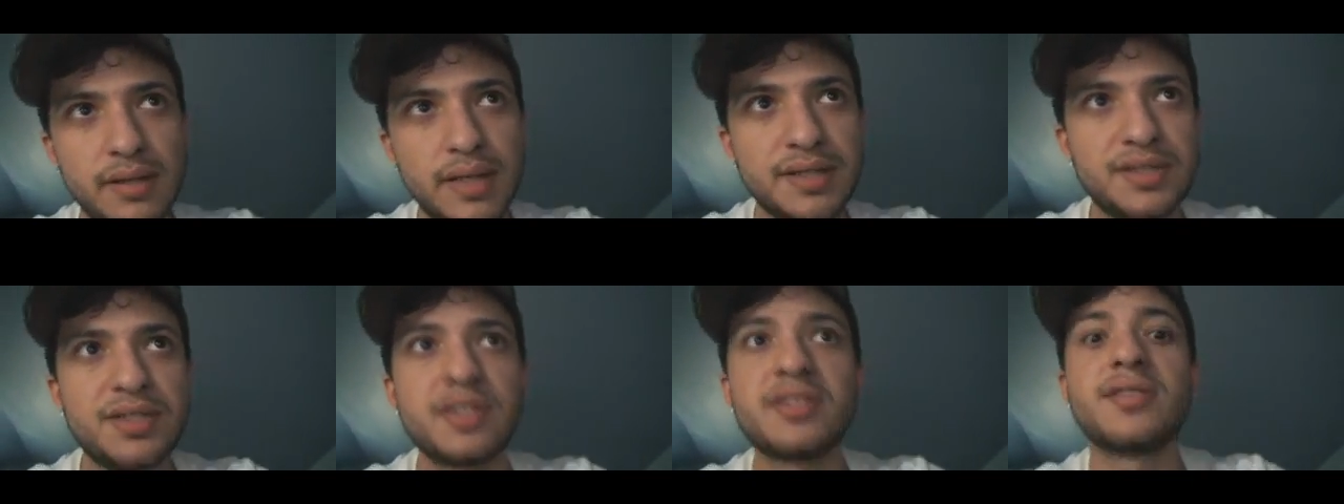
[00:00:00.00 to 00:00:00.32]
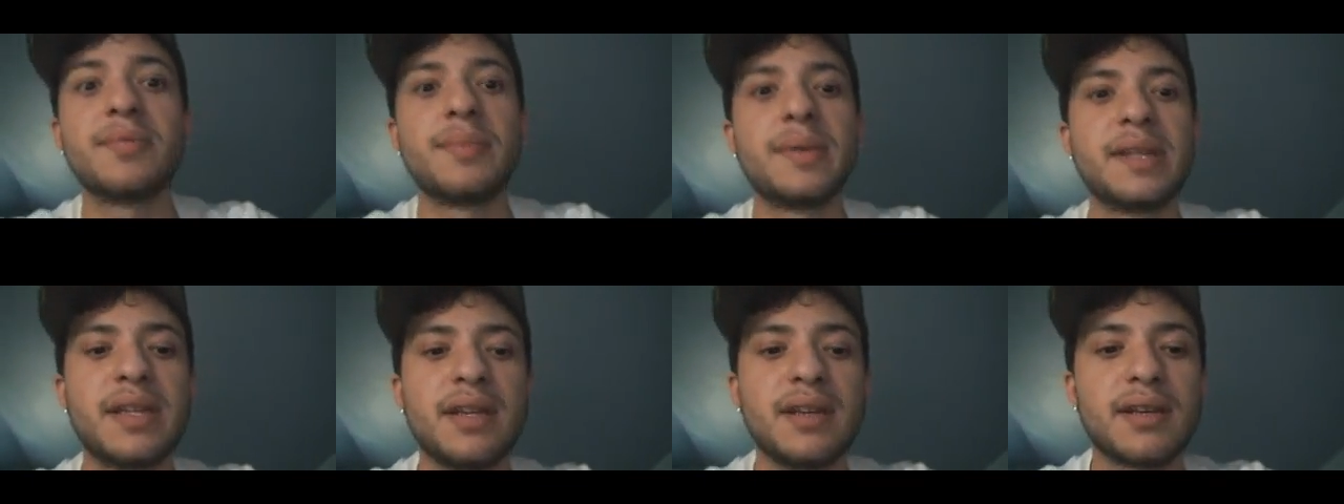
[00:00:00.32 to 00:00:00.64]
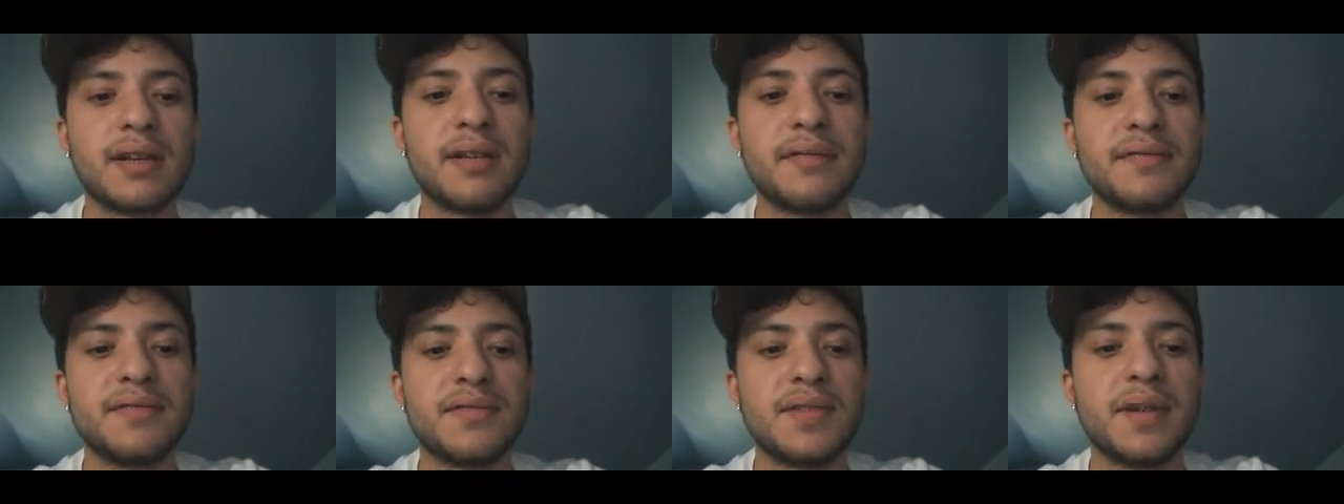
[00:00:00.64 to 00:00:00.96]
it's just the
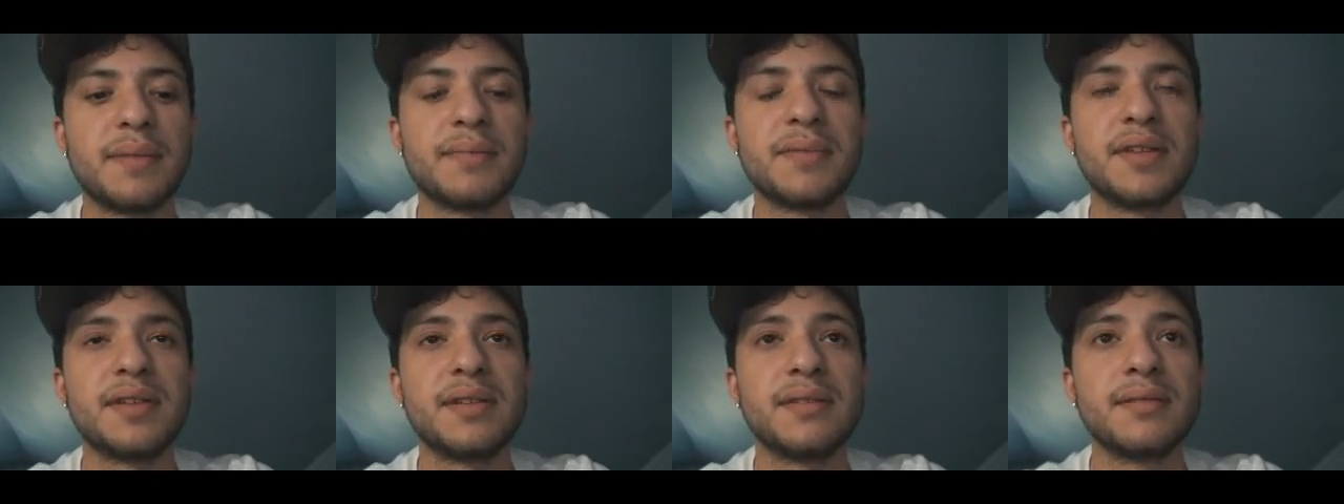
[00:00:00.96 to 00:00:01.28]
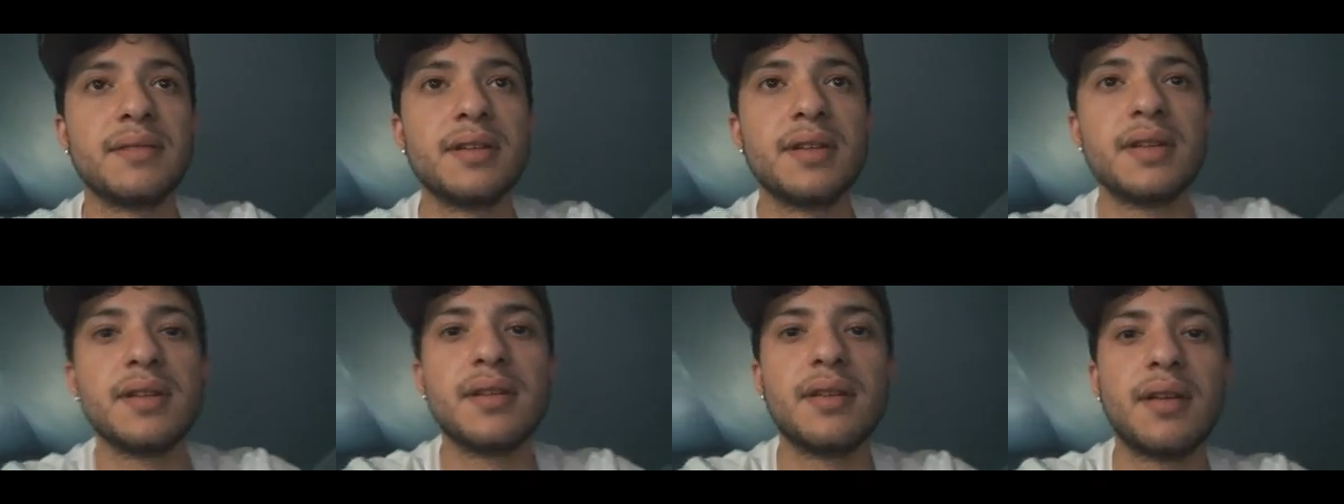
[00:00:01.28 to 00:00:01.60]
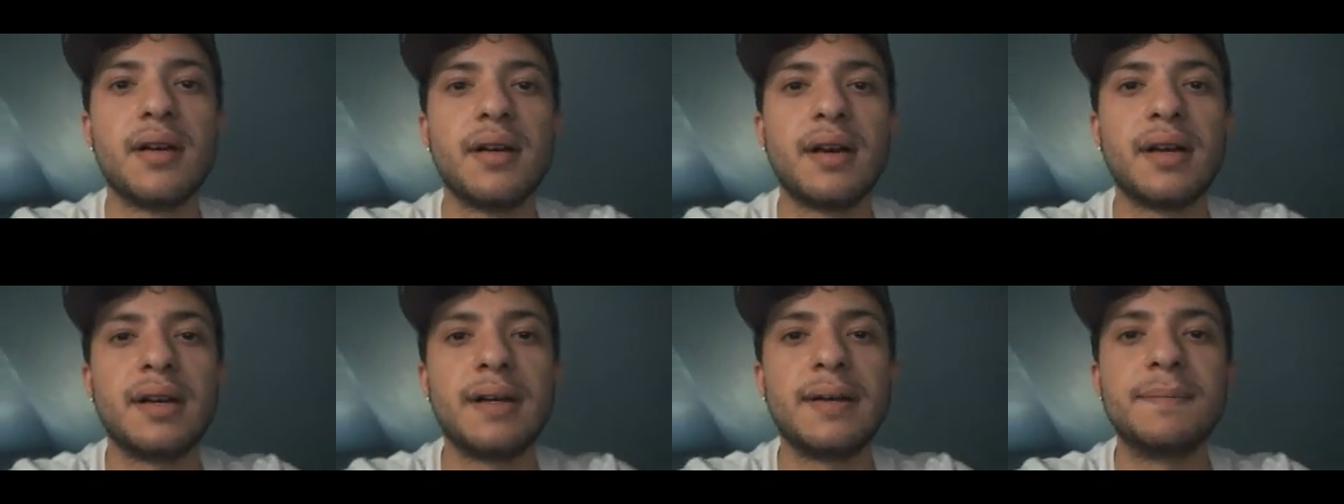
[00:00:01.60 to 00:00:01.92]
beginning of something.
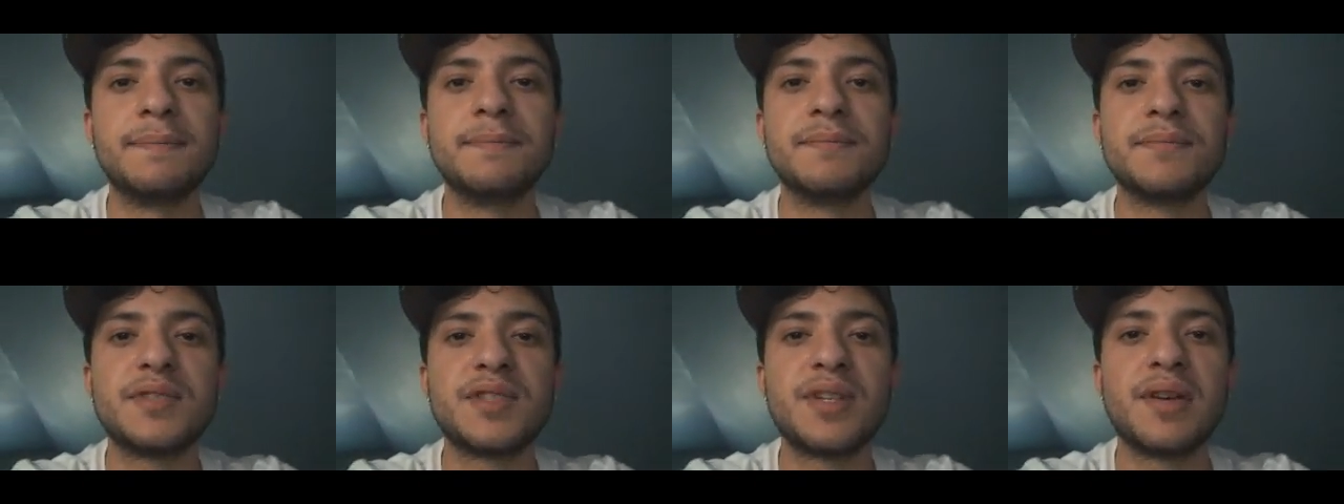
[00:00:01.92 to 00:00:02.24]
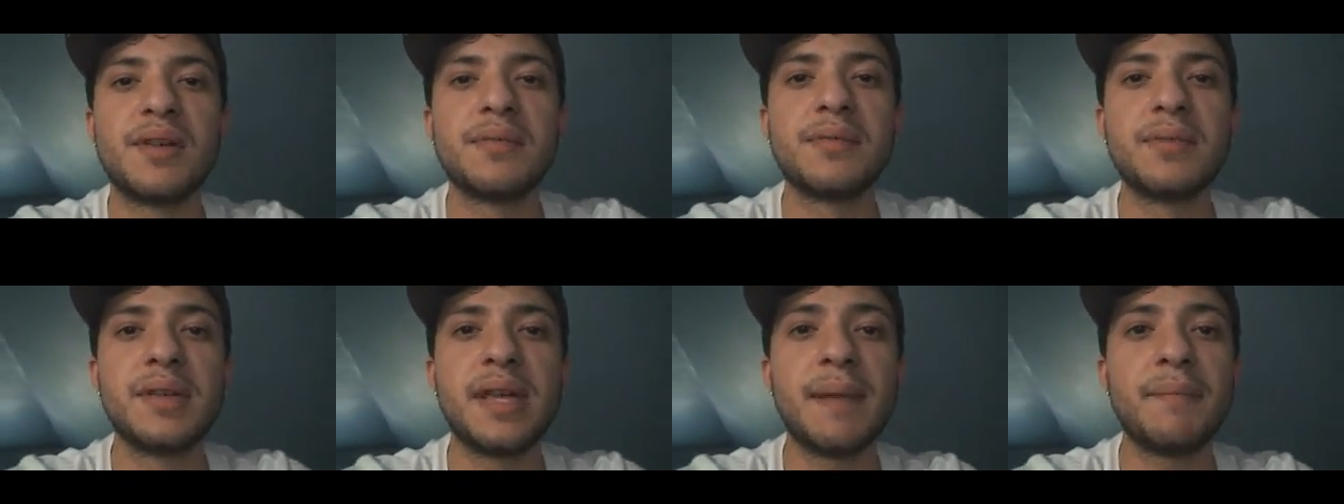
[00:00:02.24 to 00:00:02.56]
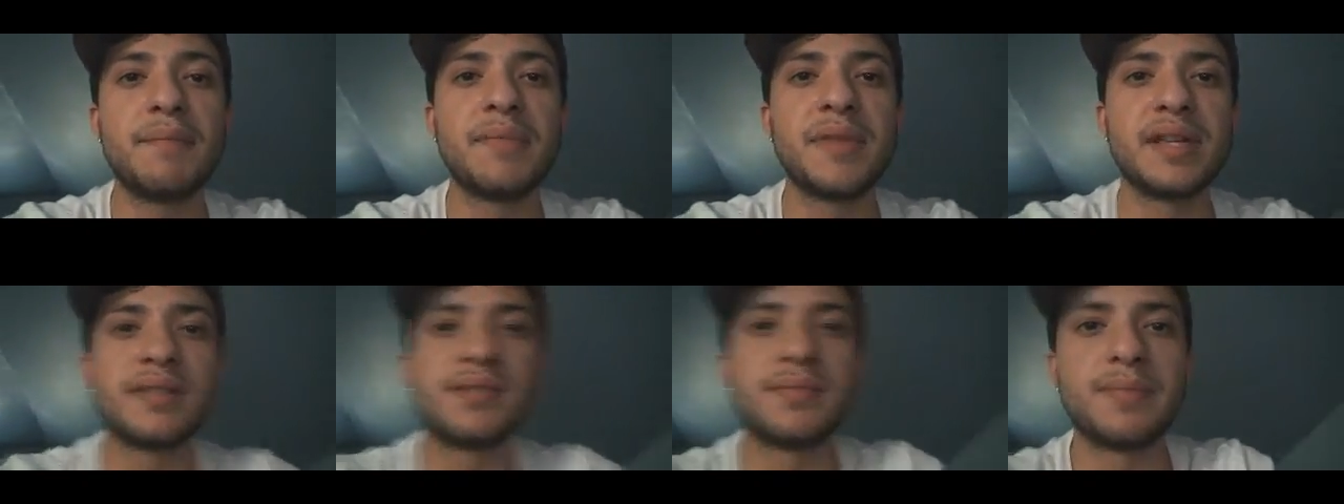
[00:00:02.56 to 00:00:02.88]
Um, so,
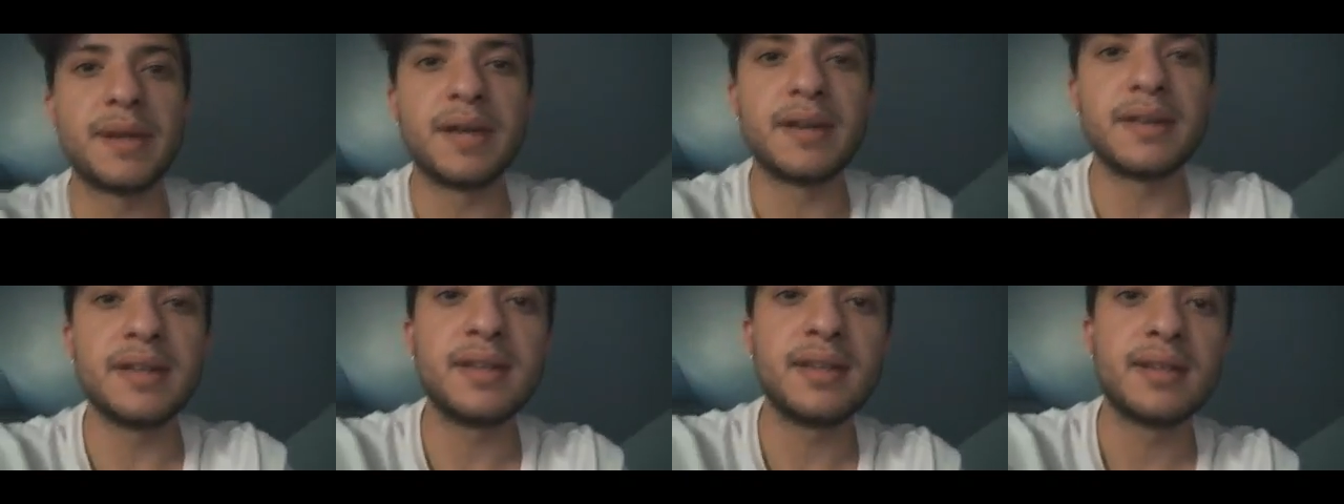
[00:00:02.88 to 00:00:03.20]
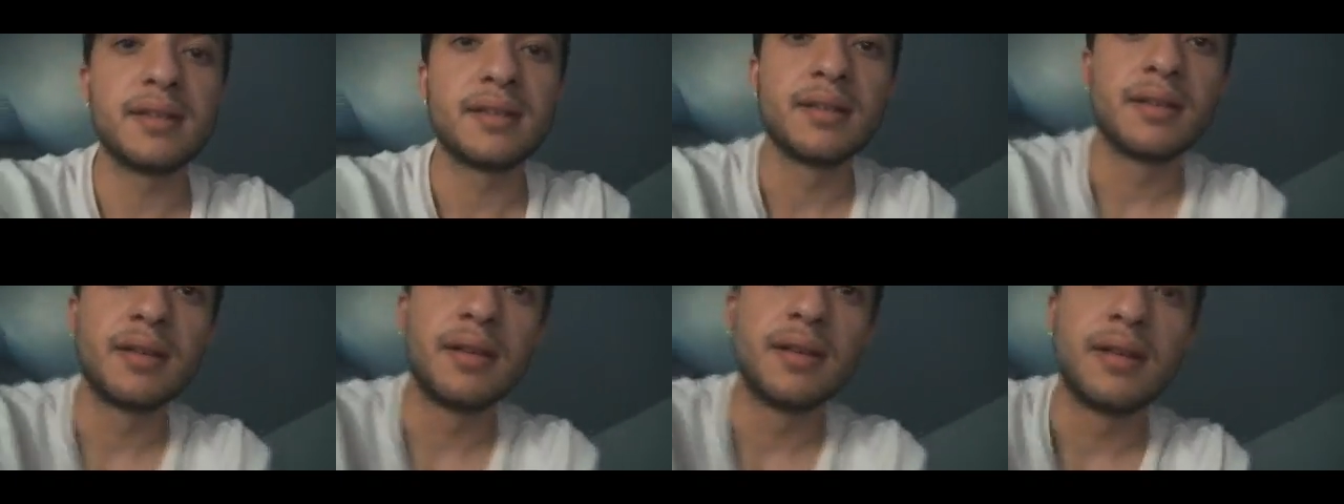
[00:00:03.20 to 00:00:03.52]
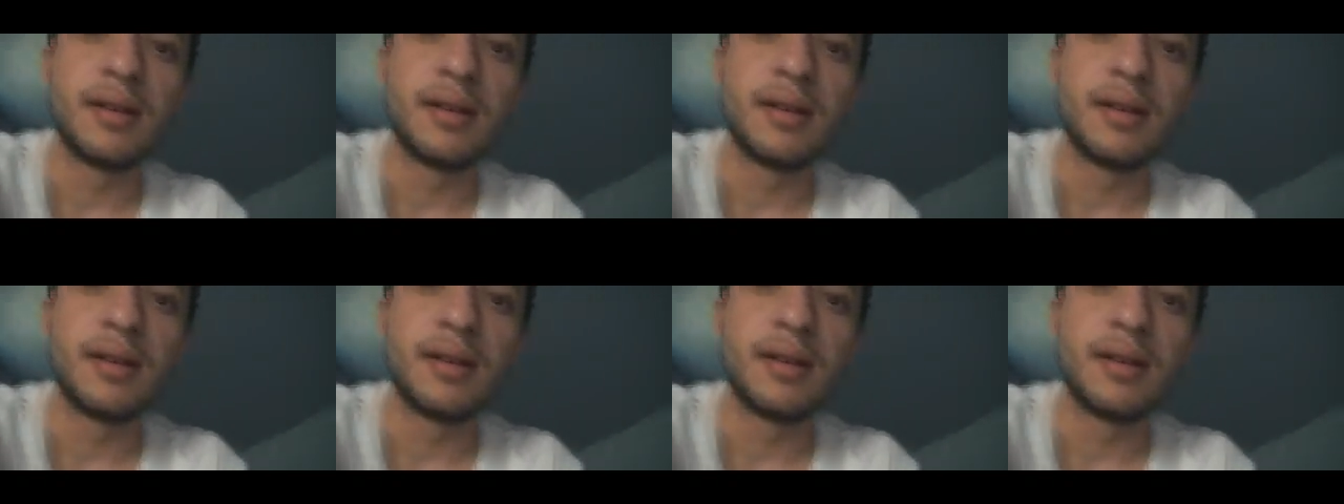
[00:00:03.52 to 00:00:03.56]
yep, that's about it.